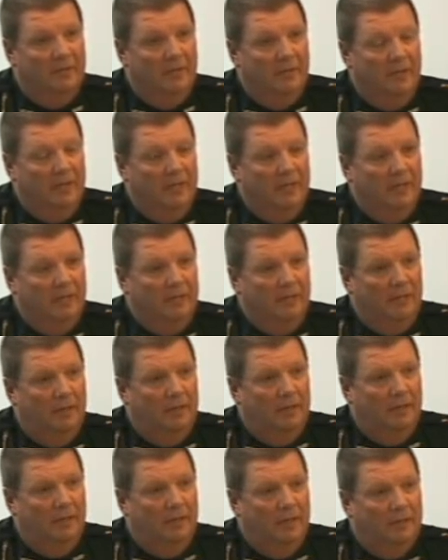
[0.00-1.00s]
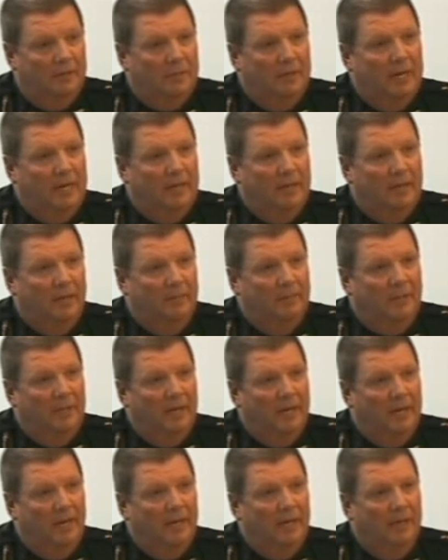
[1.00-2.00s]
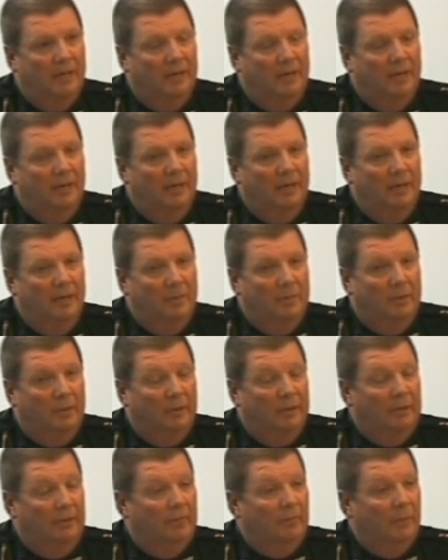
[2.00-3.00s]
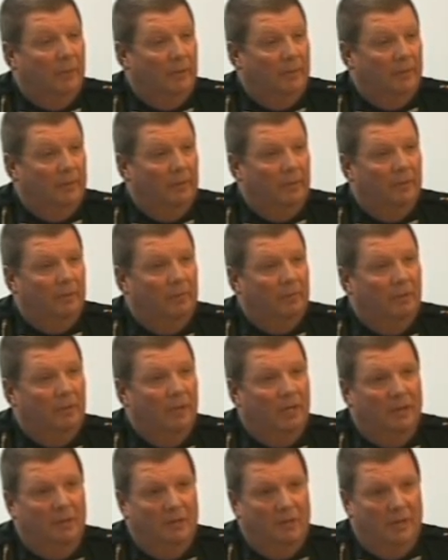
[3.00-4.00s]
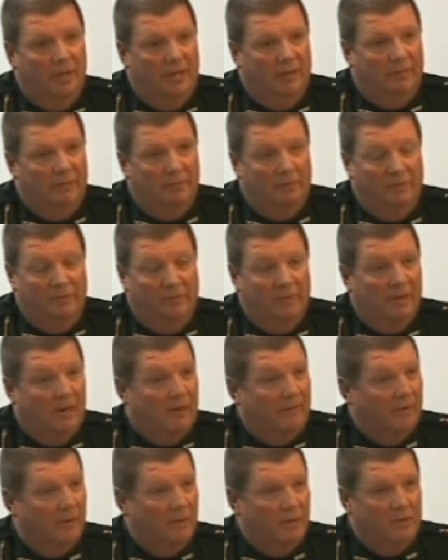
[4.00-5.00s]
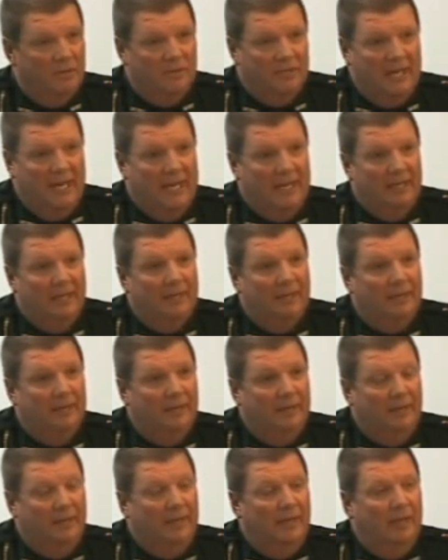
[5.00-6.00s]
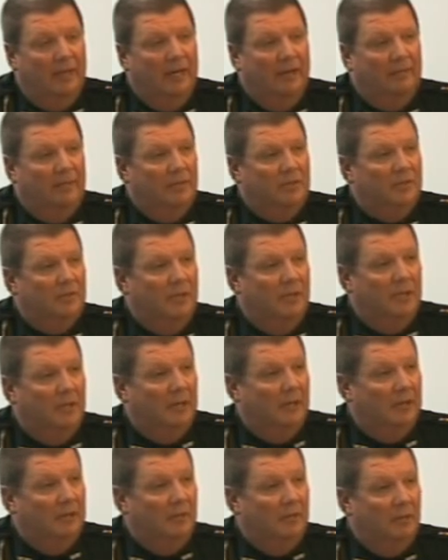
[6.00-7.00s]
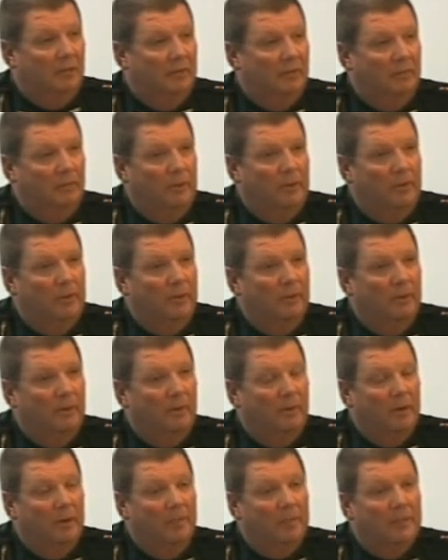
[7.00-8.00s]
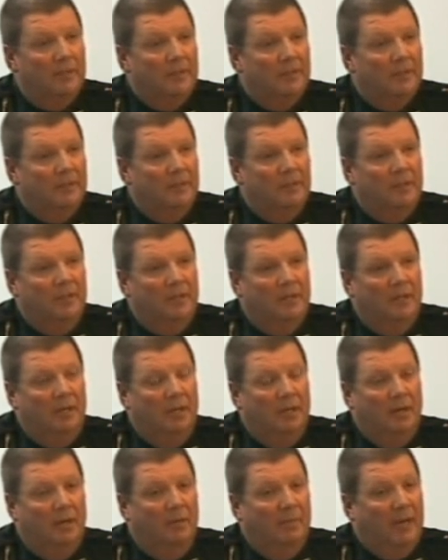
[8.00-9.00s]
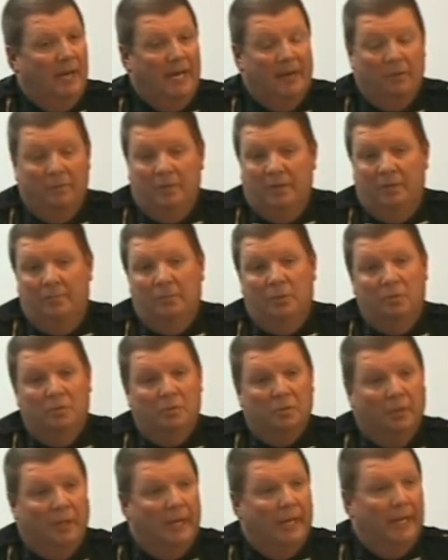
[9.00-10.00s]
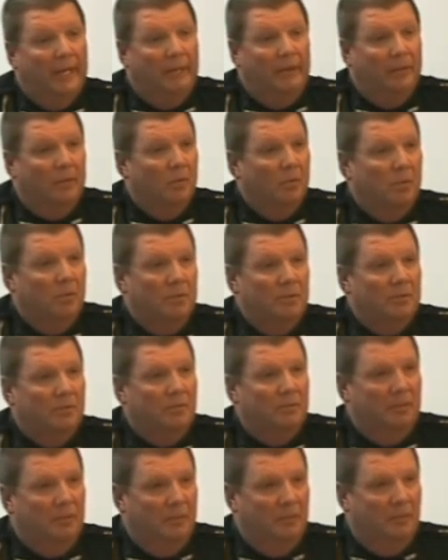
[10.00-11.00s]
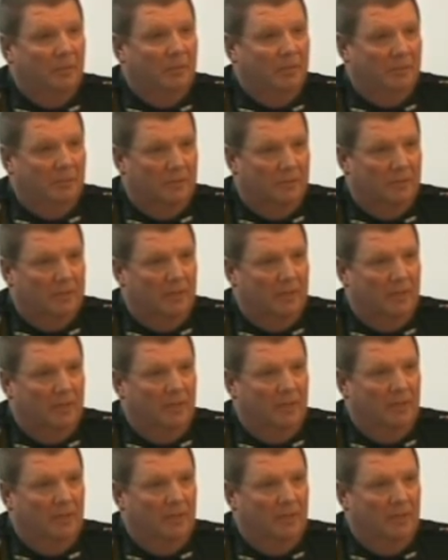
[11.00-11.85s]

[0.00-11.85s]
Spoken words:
And that's why I come tonight. I want to leave with you. I know you have to review it. I've already signed it. I've extended it to a 3-year agreement. I don't need mutual aid, of course, to come into the city,